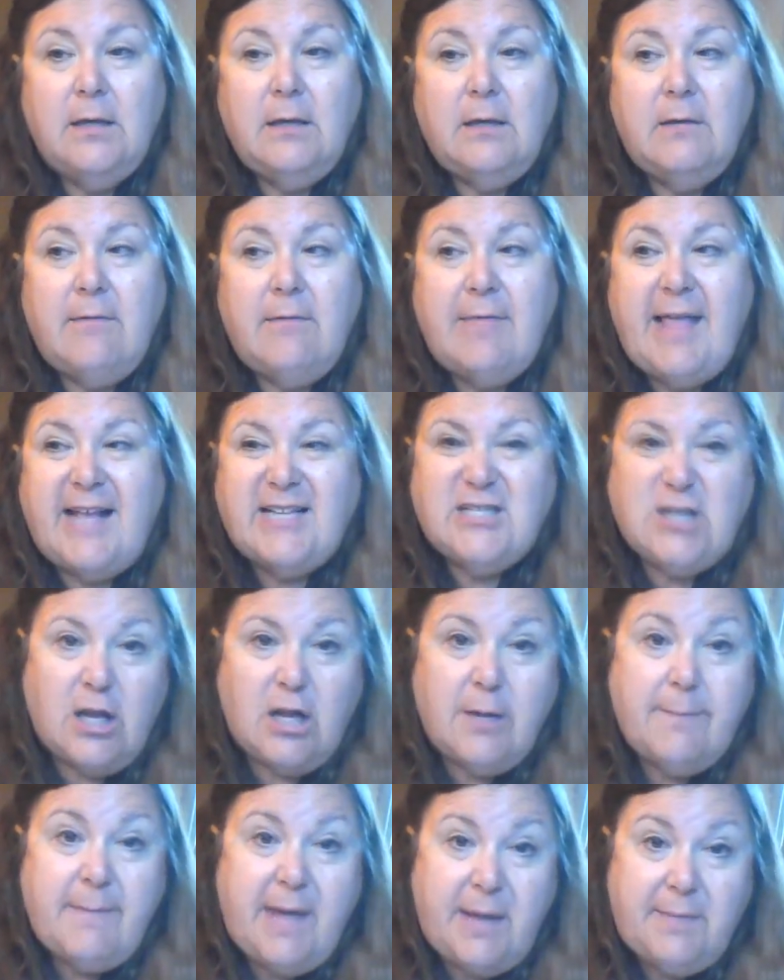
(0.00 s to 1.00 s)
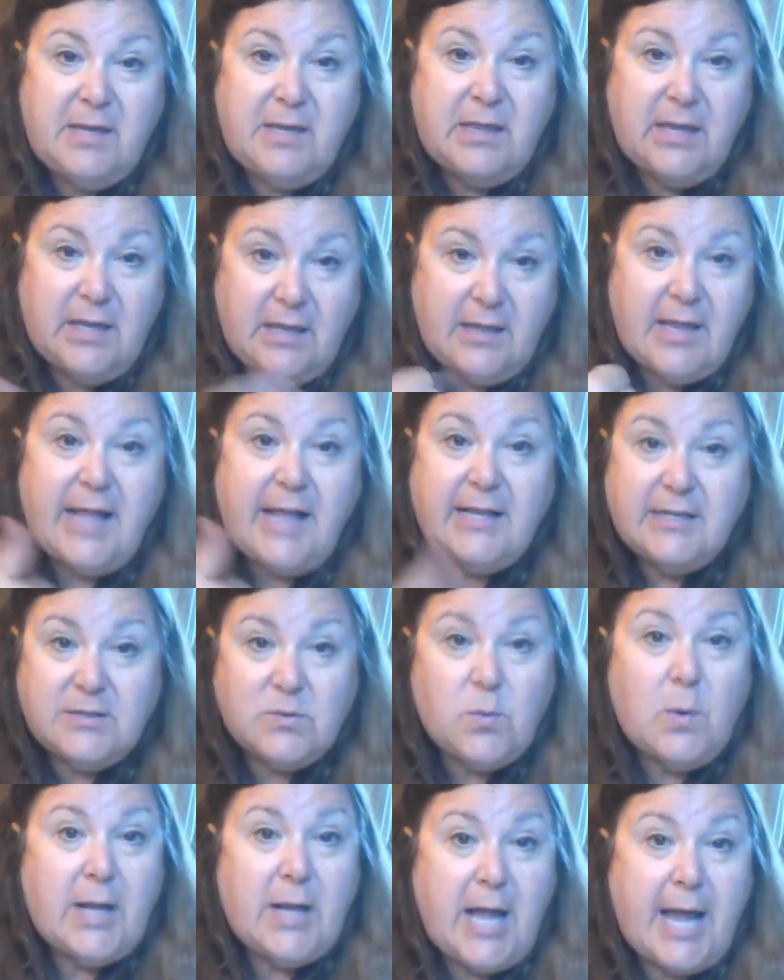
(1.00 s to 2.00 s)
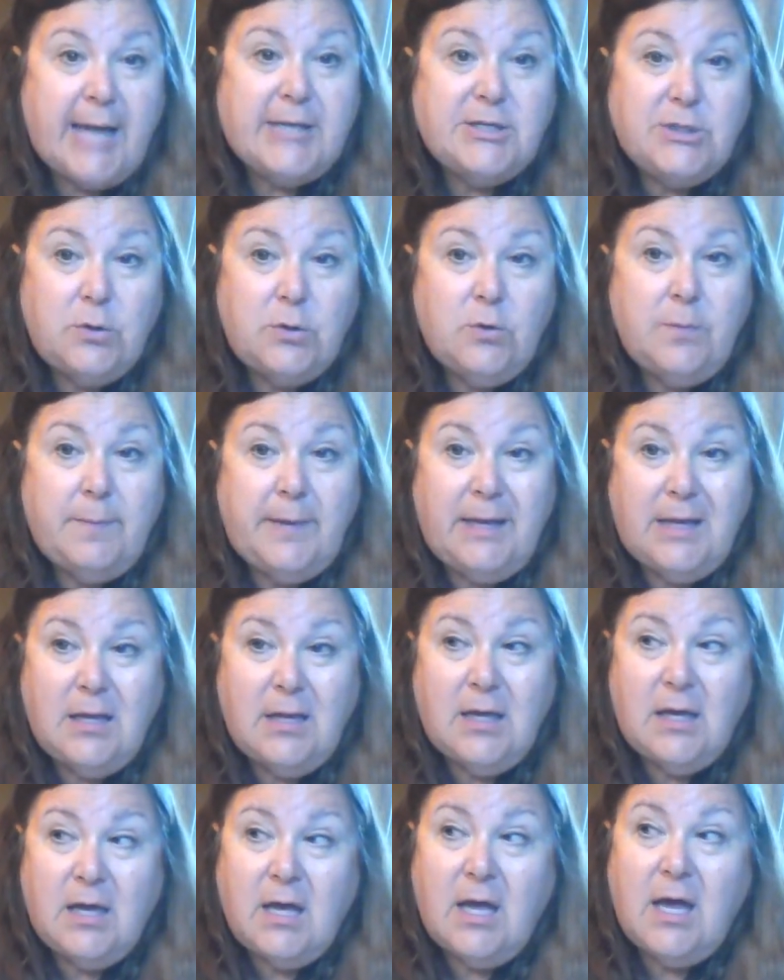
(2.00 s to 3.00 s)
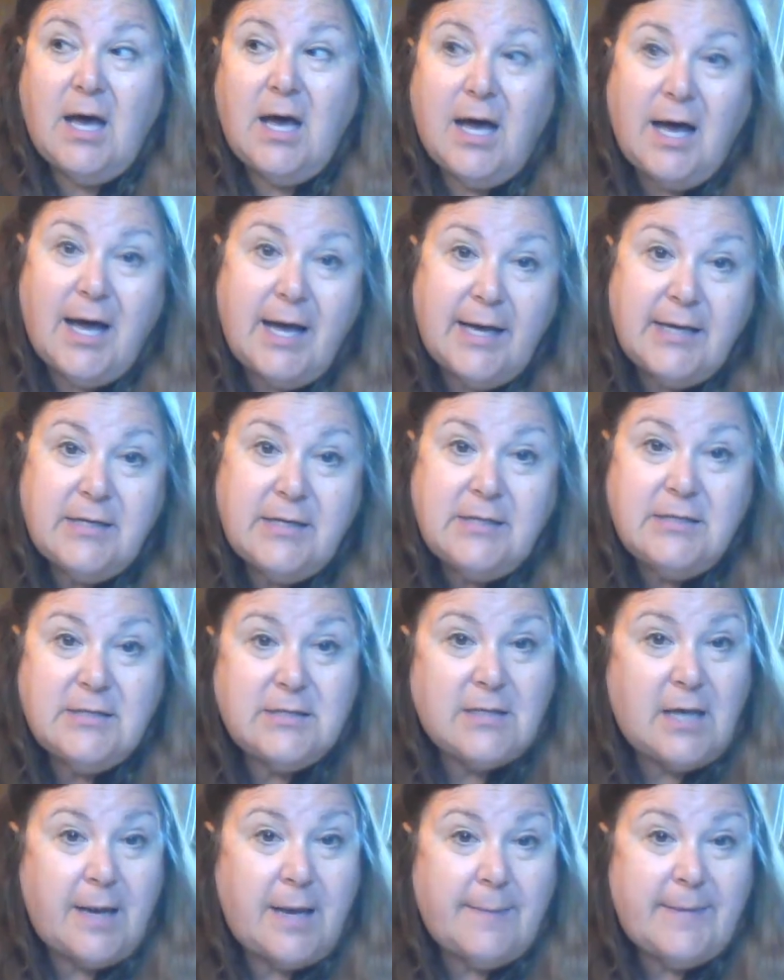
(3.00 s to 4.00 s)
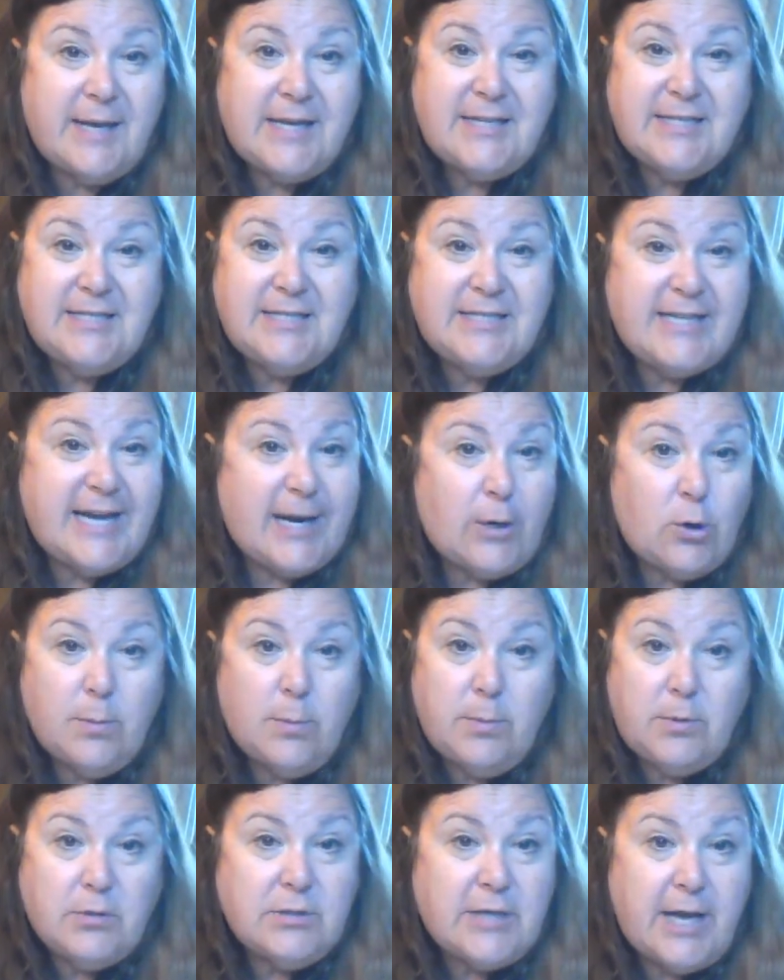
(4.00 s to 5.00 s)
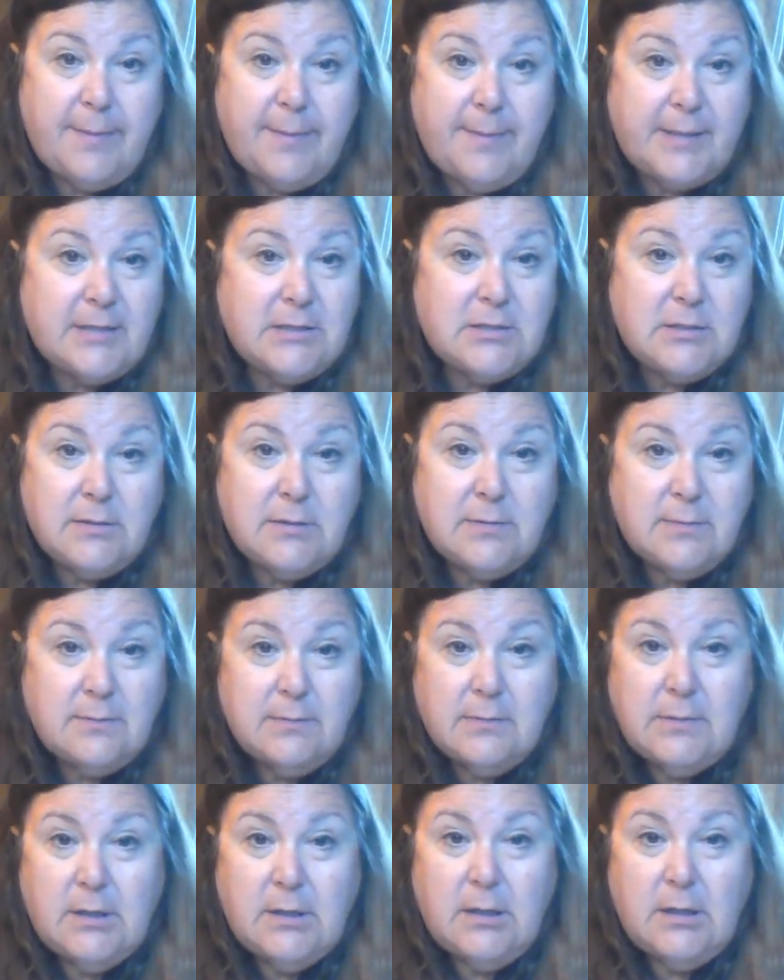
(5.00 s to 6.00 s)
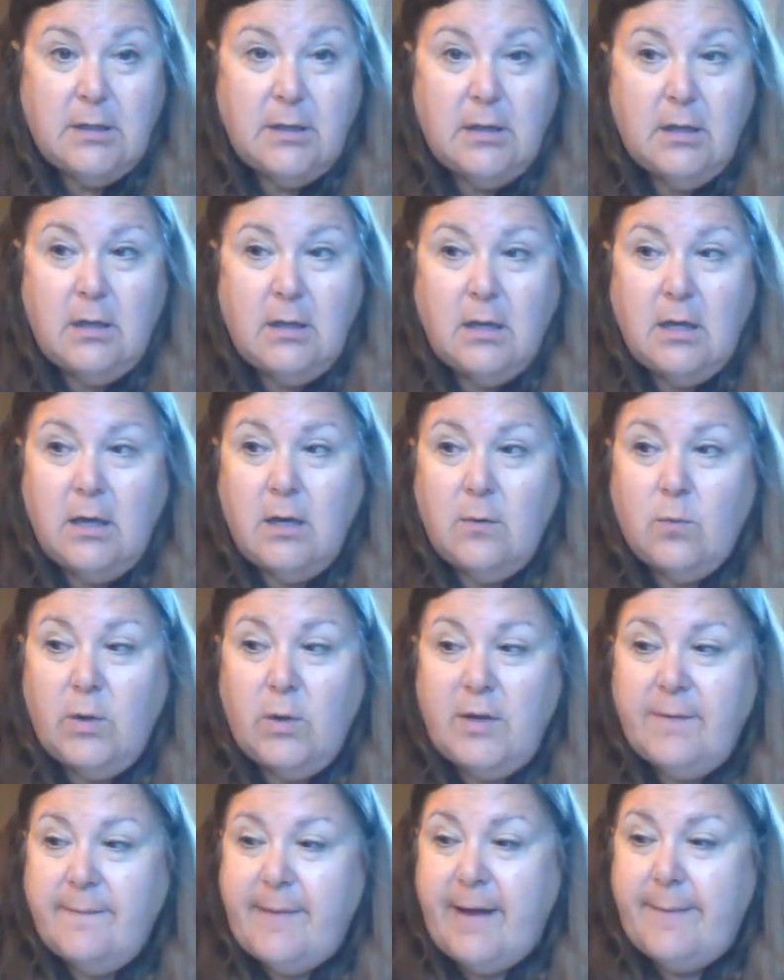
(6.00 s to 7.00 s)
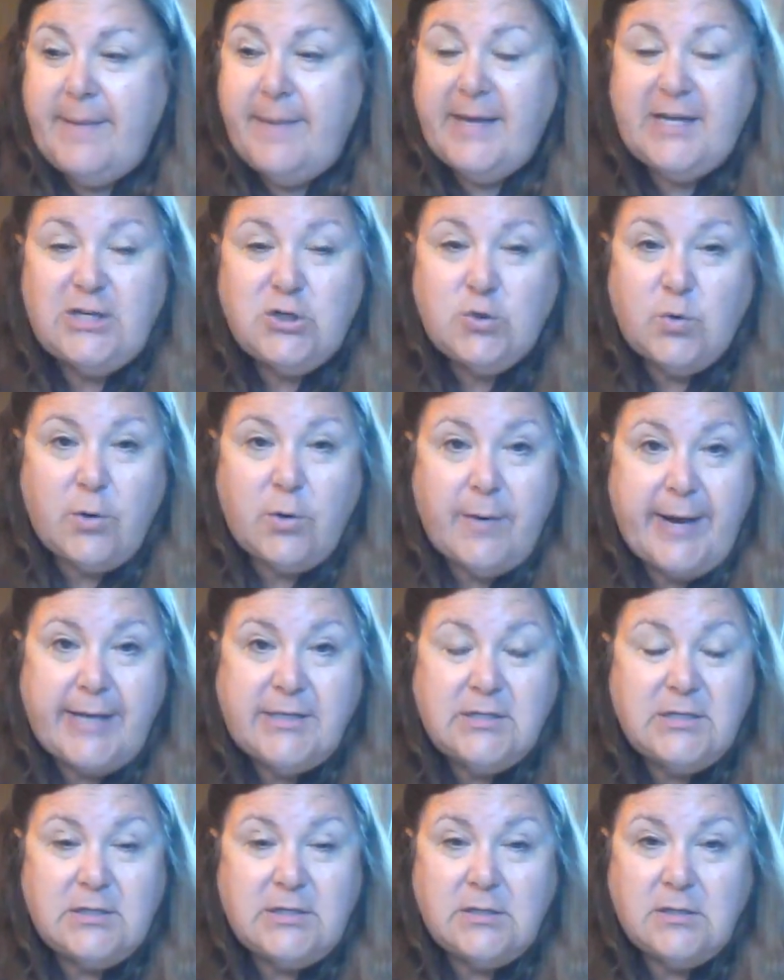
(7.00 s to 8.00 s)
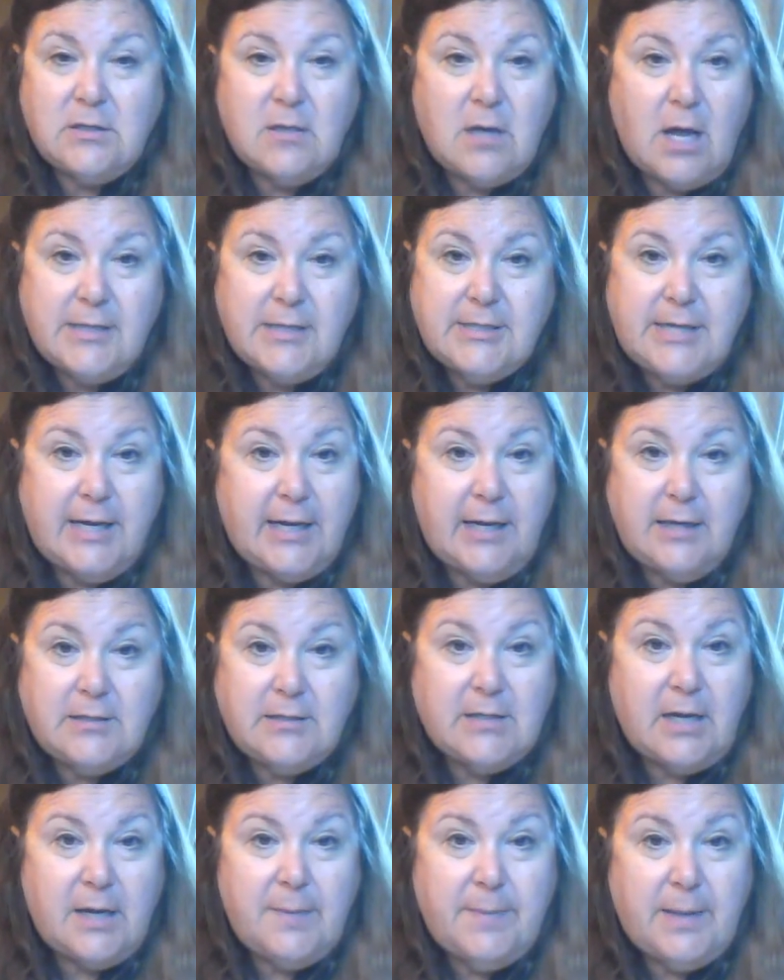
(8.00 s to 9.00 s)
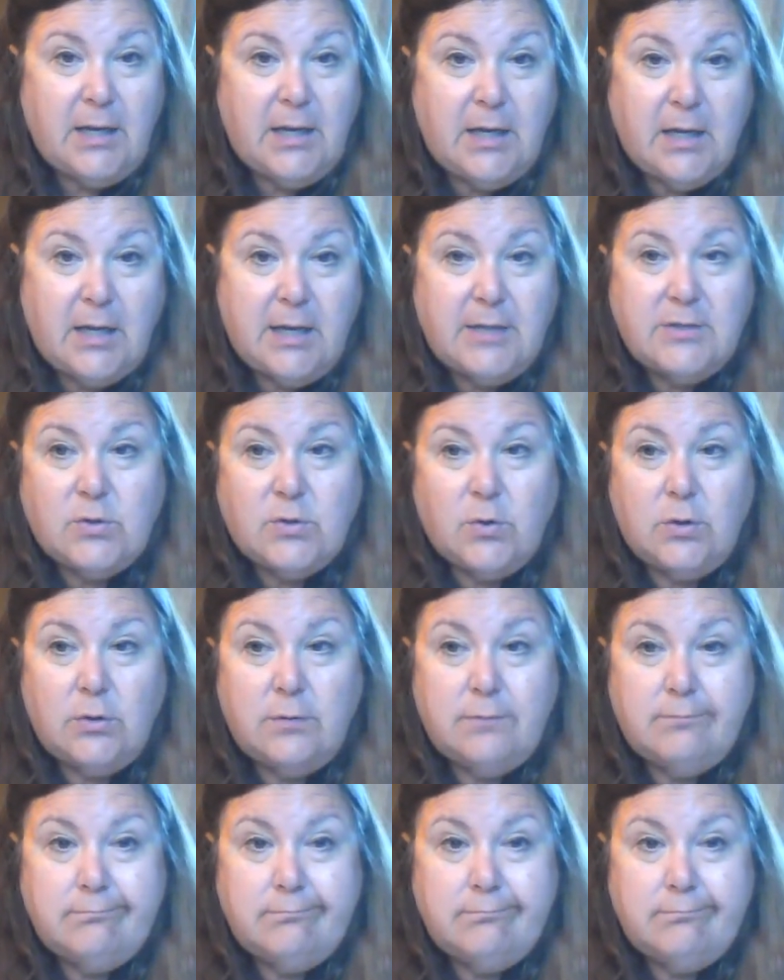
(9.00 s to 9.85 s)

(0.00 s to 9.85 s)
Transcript: And that's not a maybe thing, that is what I do because I'm a terrible typist. One of my biggest regrets is not taking typing in high school.